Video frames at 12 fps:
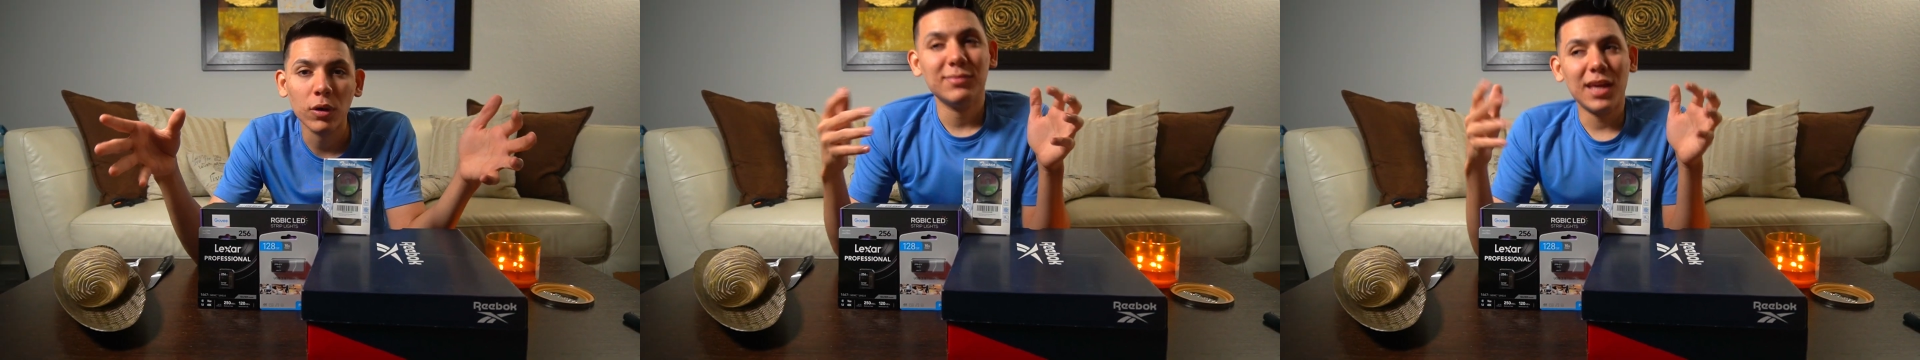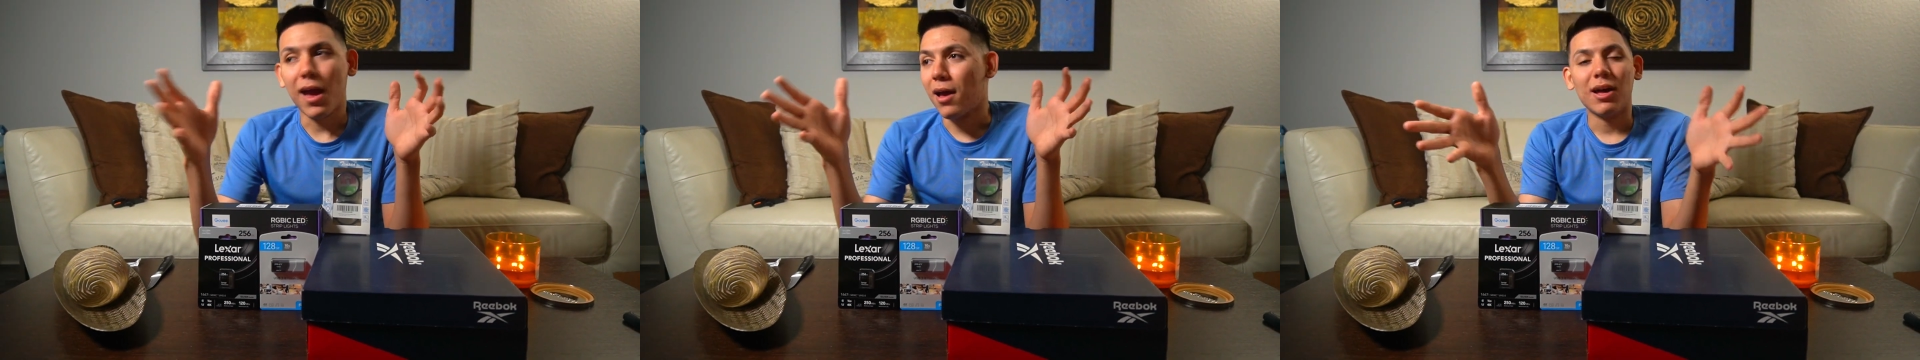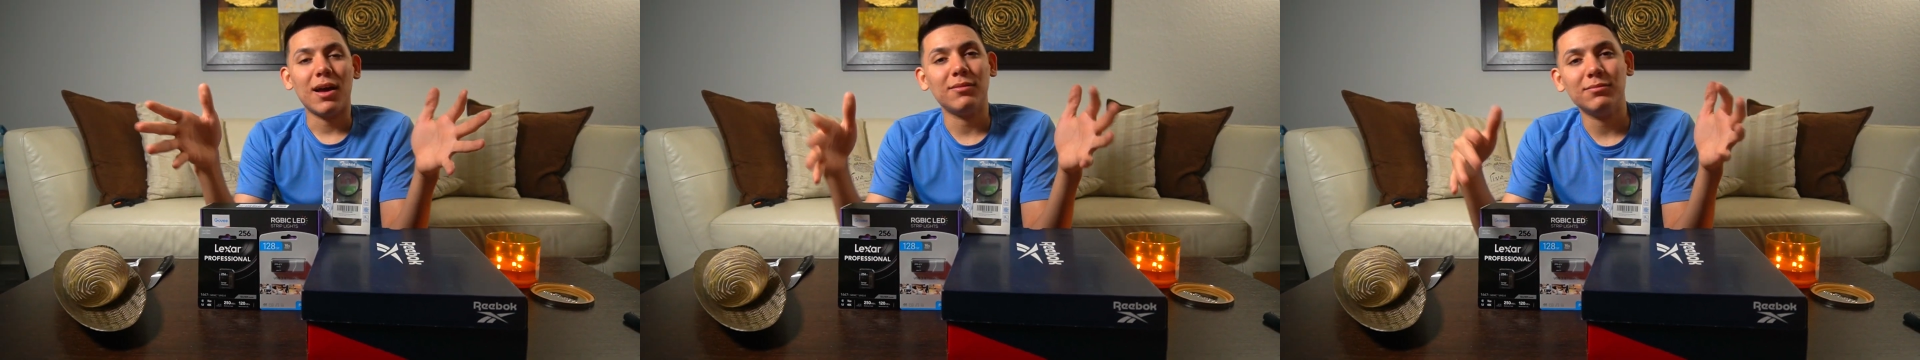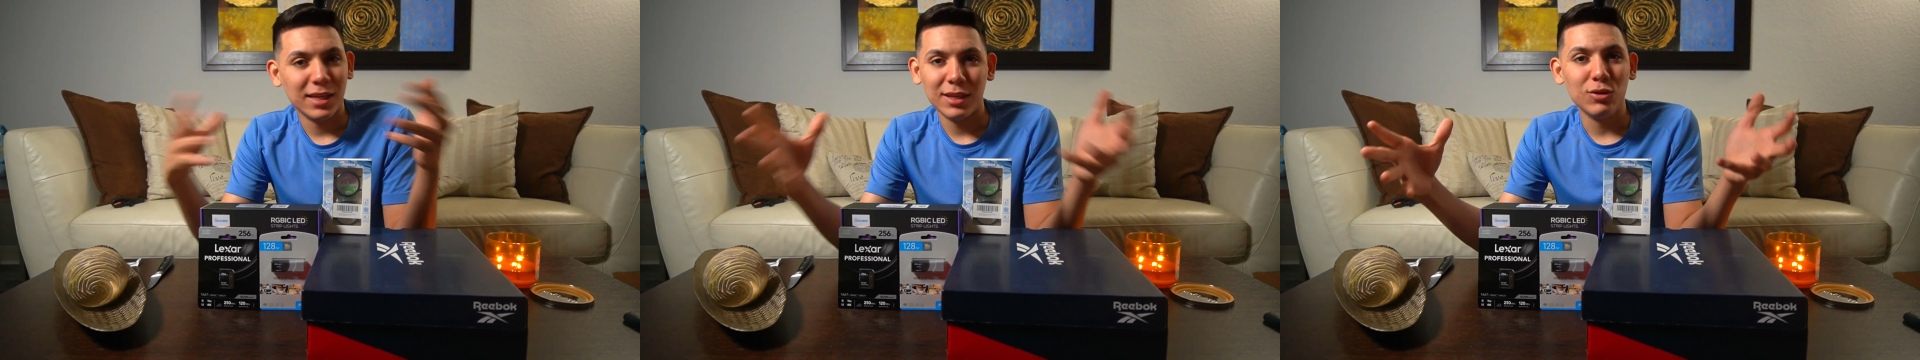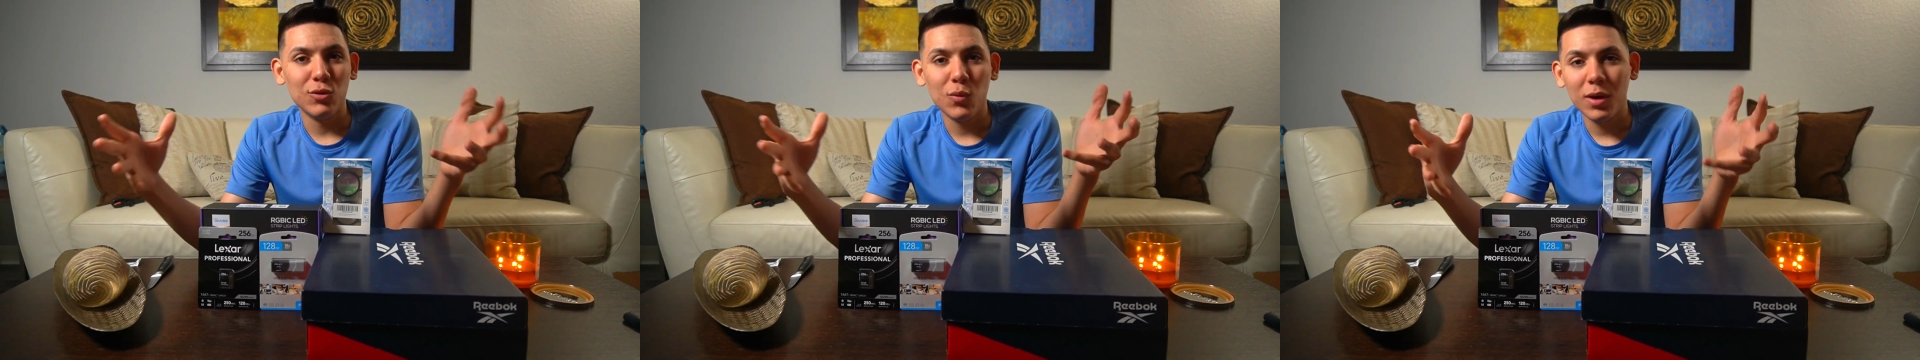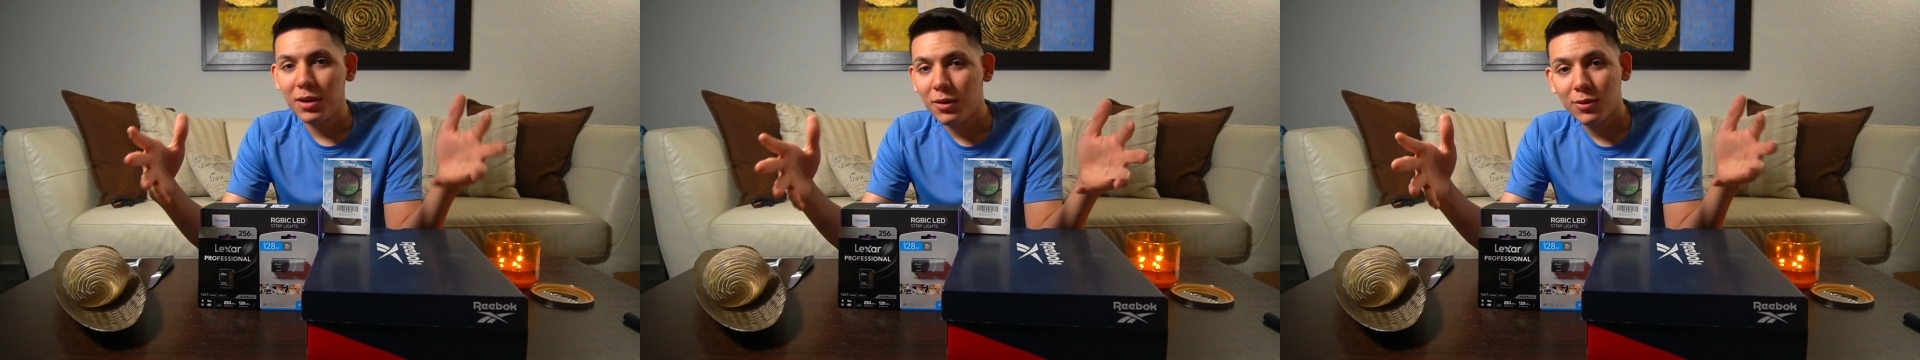Yeah, I can do
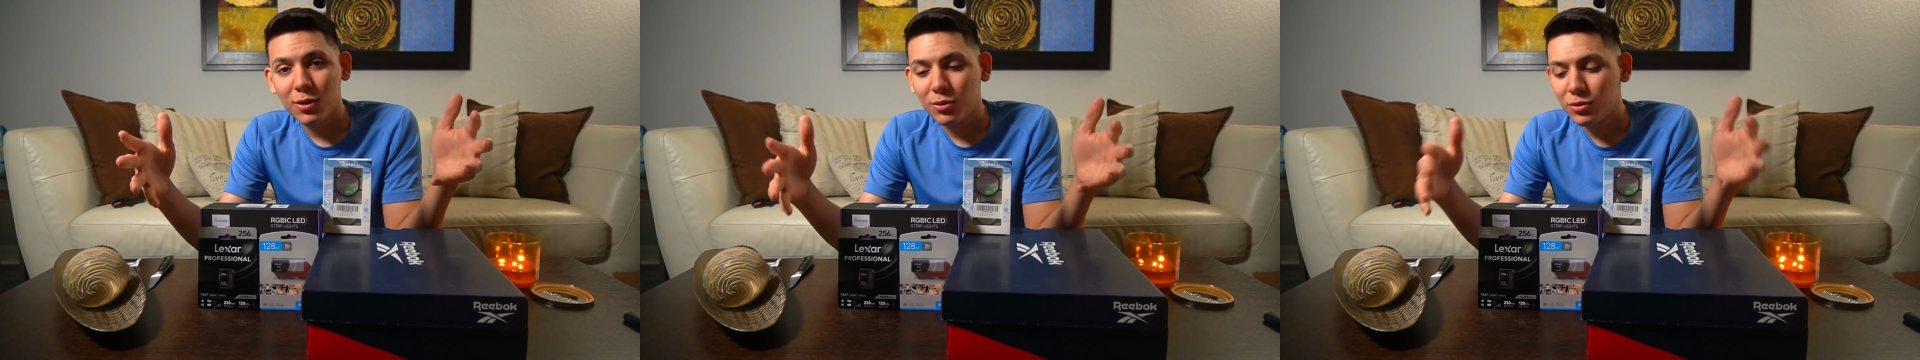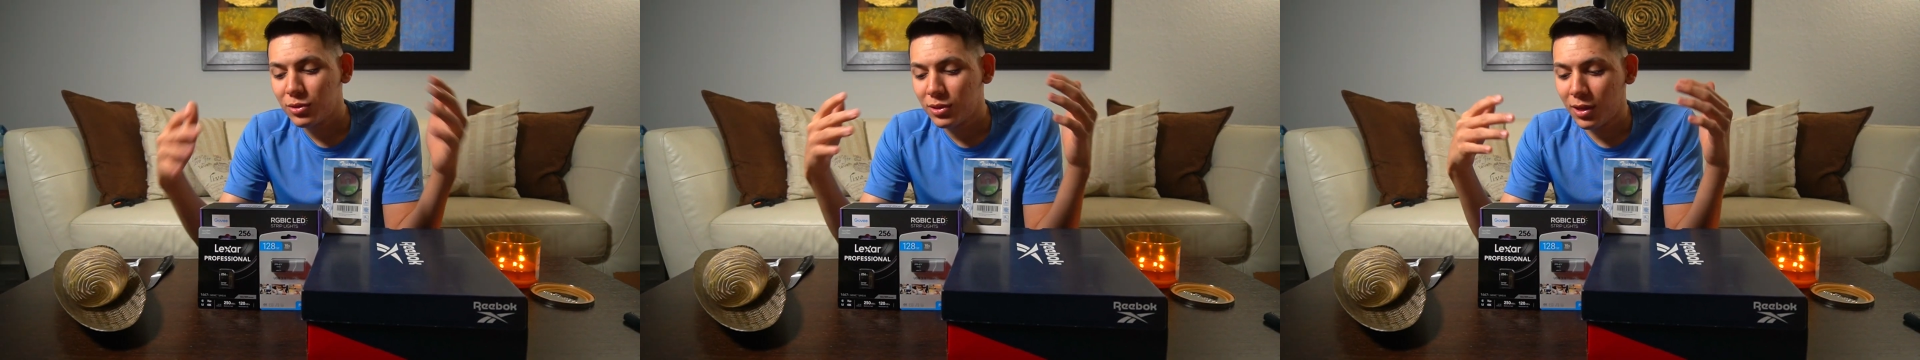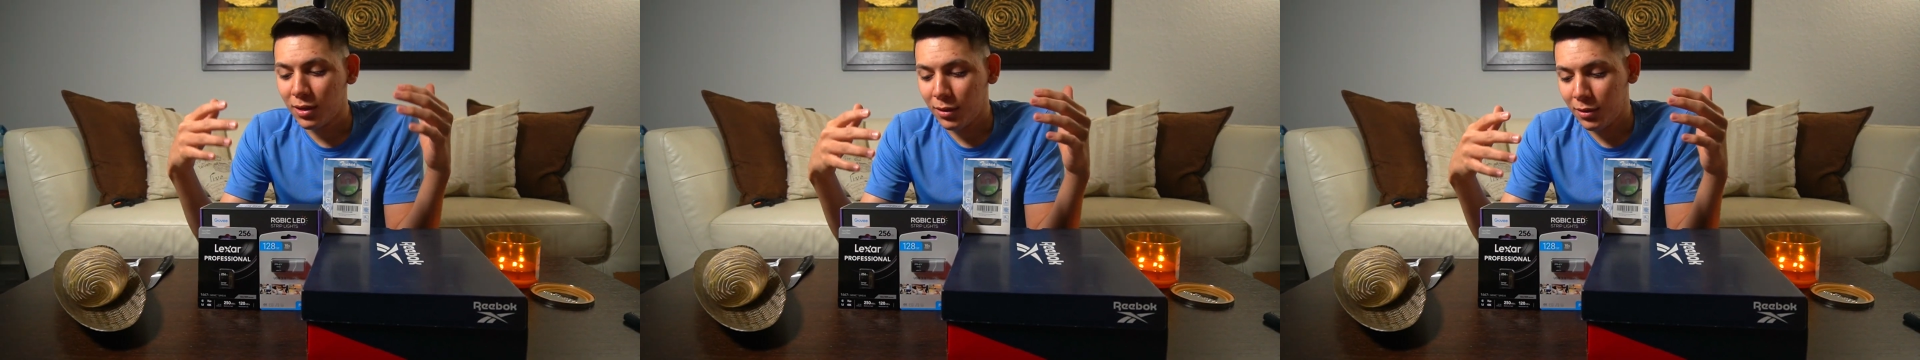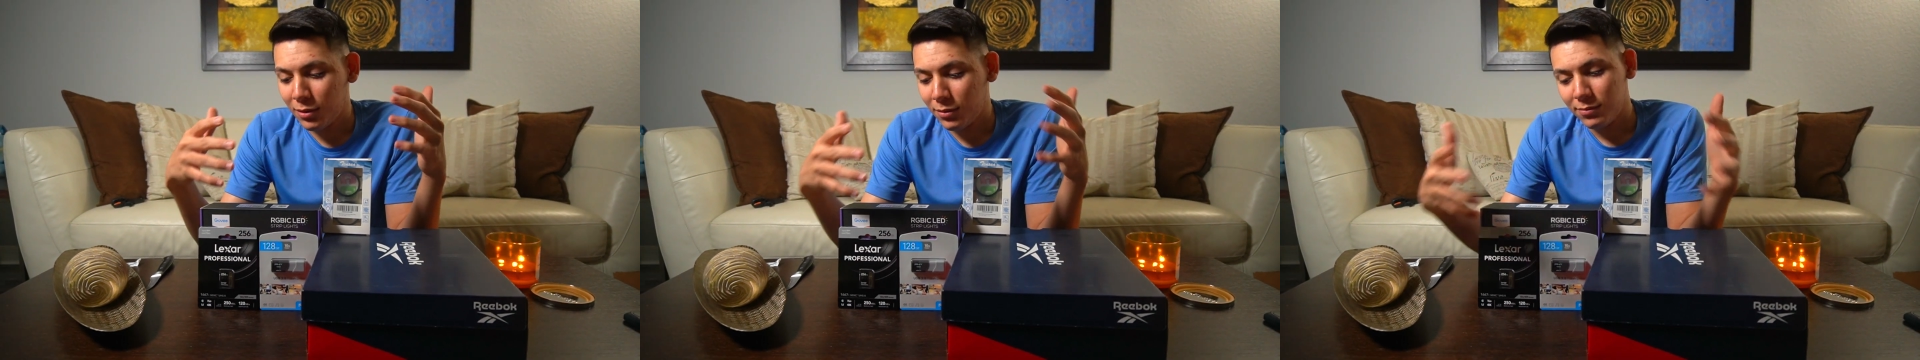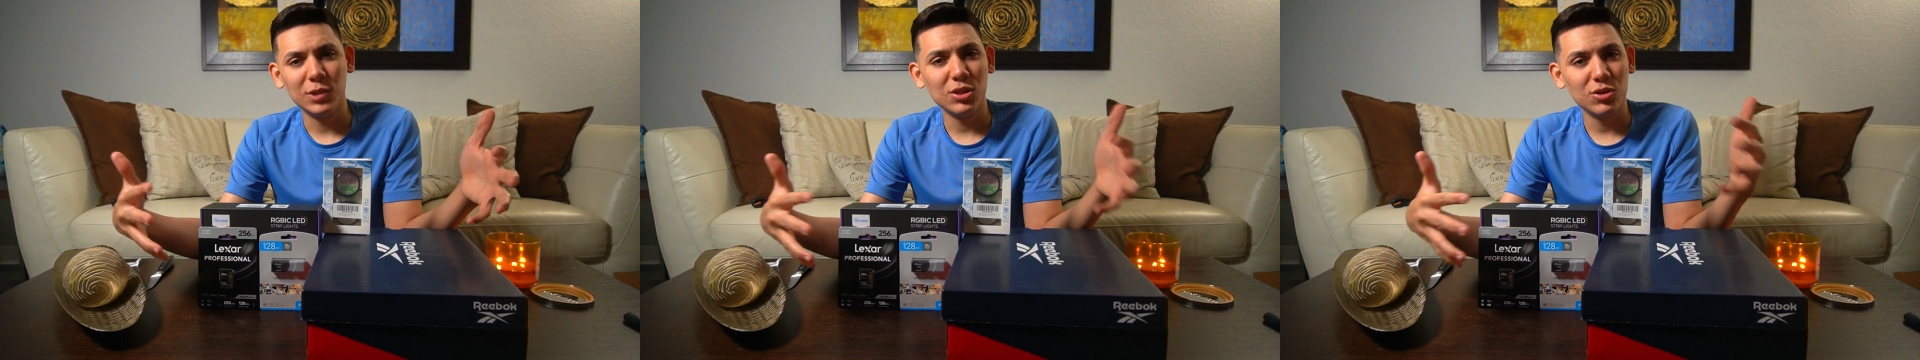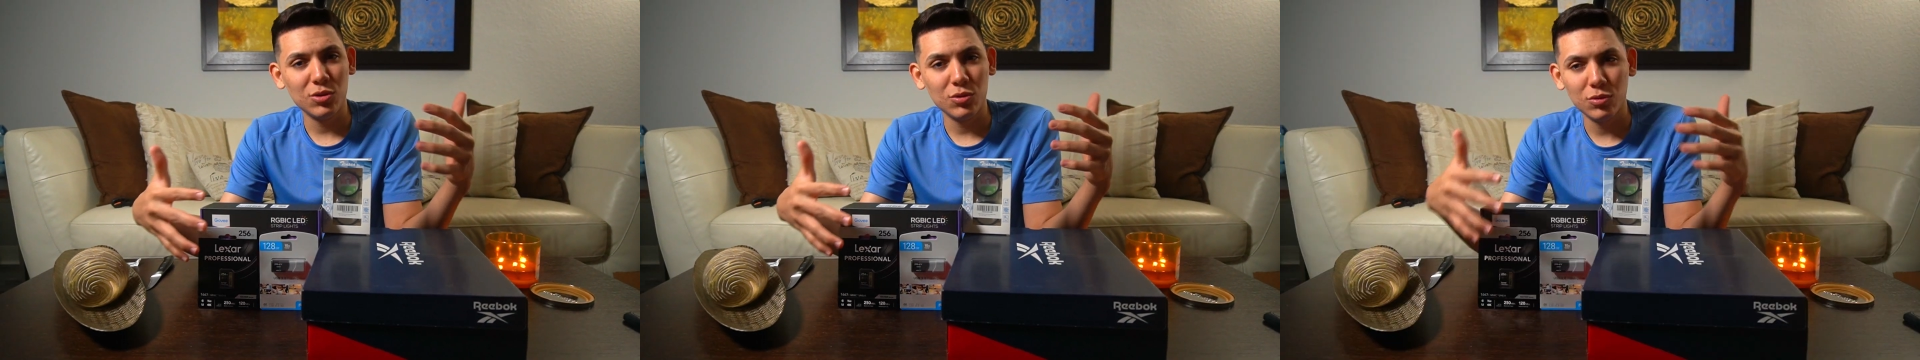any of those,
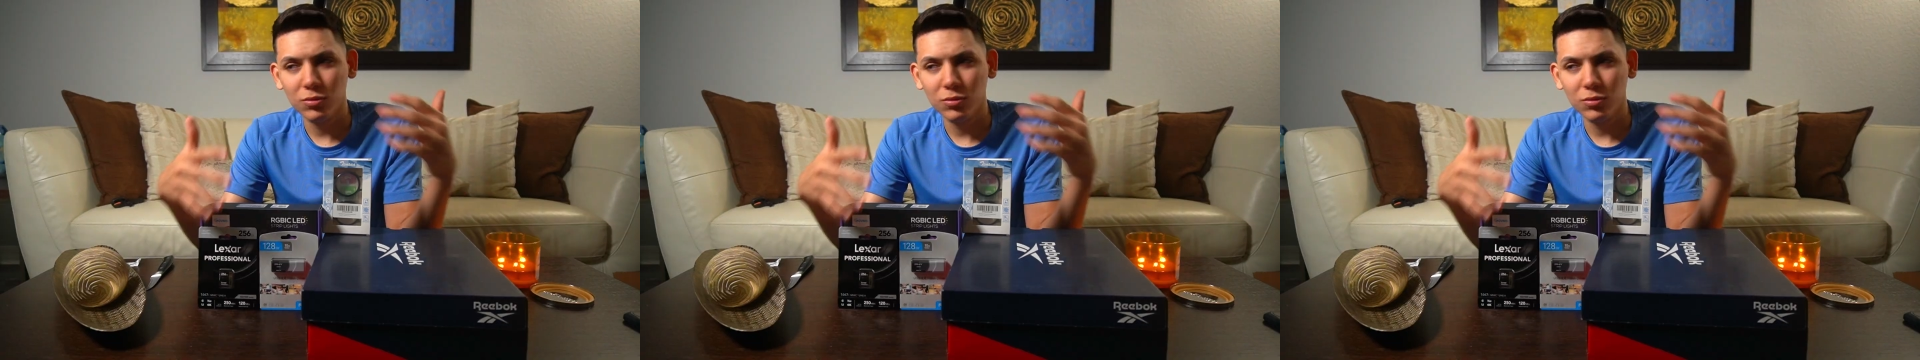just to